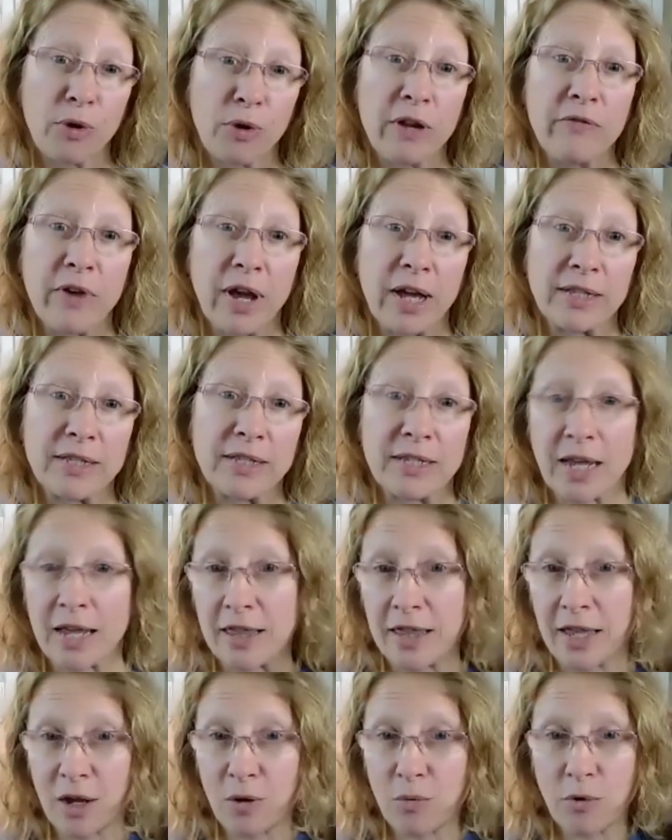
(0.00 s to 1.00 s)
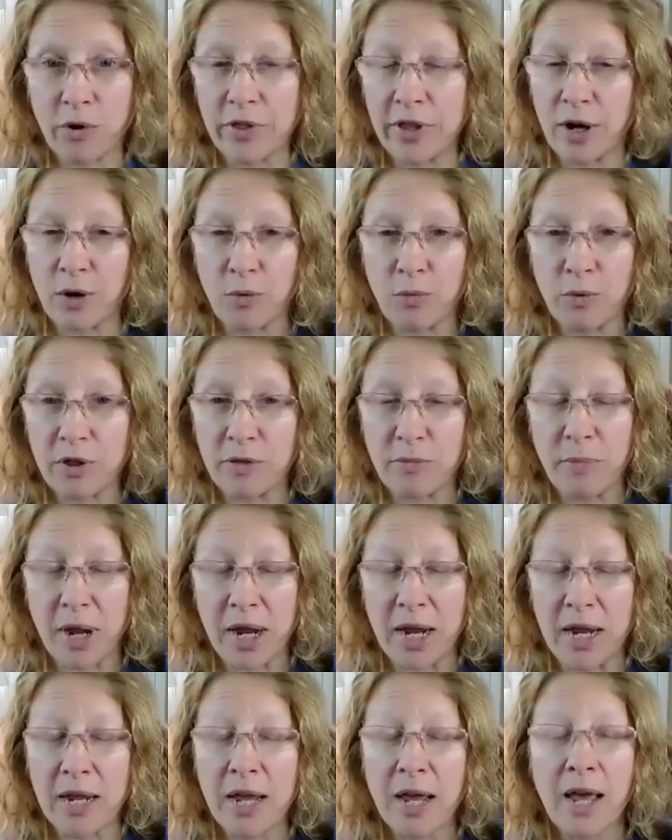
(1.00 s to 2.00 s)
Three vets, I think, were there with
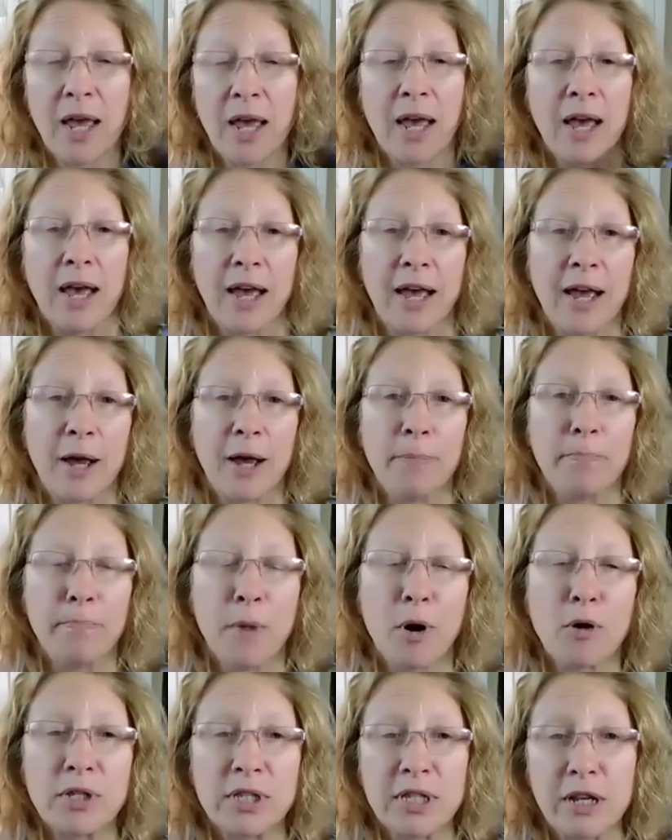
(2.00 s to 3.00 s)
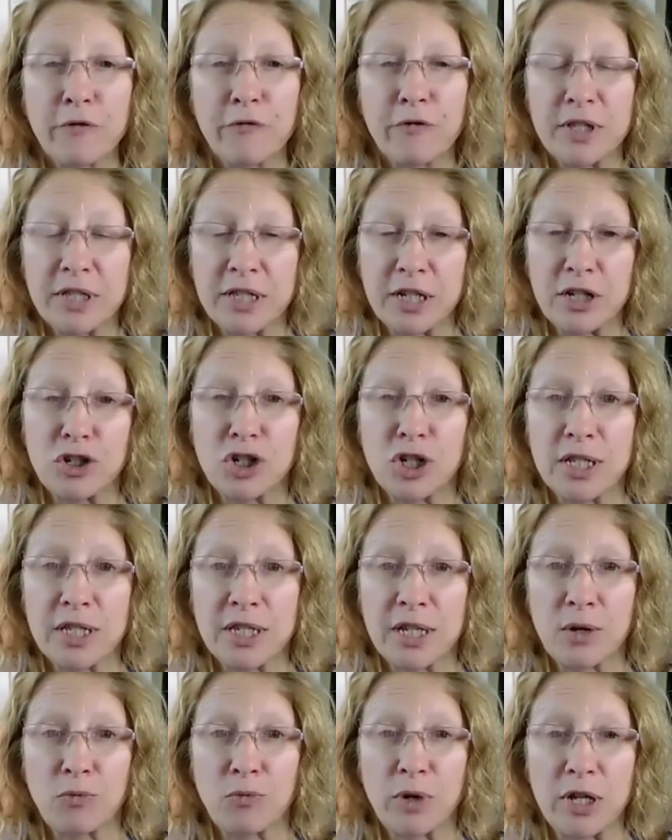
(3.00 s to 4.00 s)
me, mostly
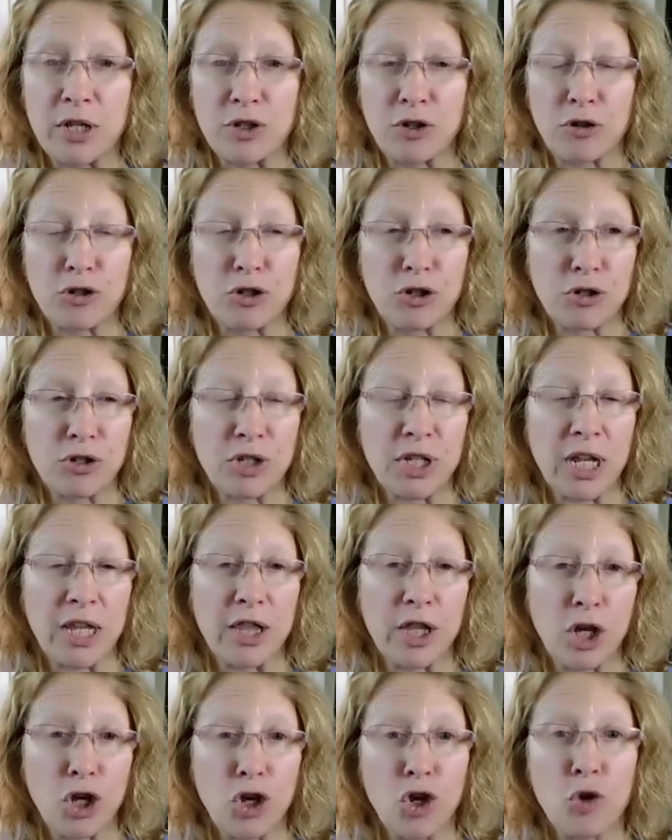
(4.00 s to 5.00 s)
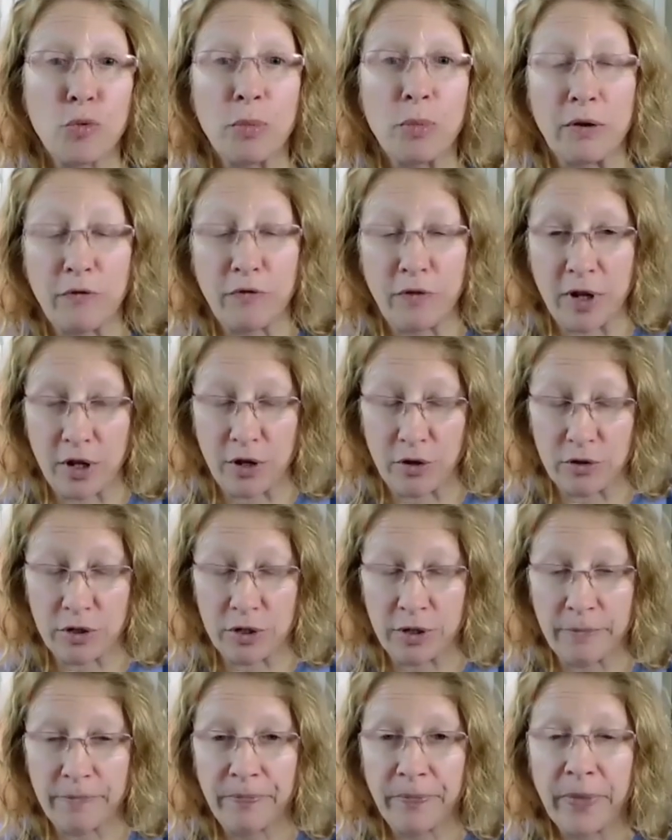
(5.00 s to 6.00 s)
physicians and researchers in the human
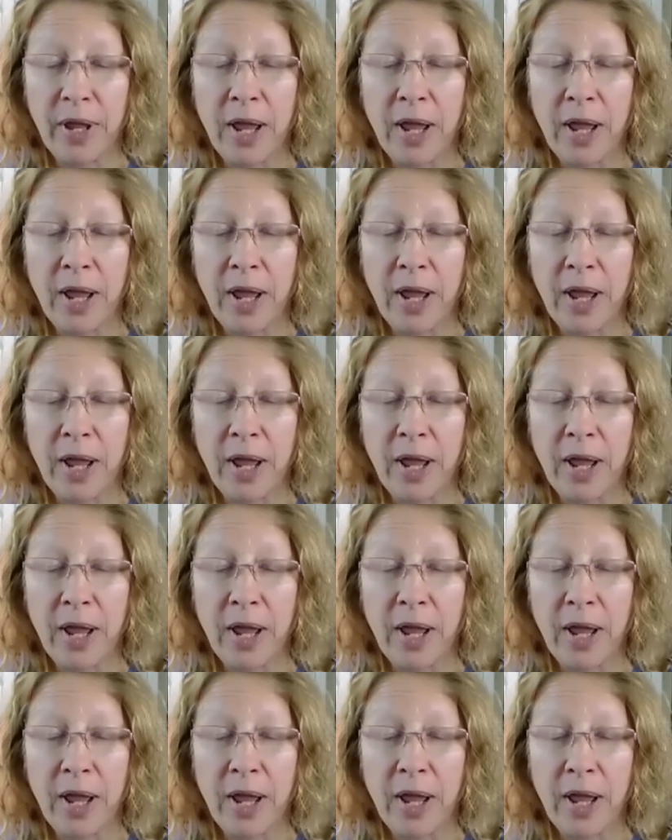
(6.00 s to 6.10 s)
field.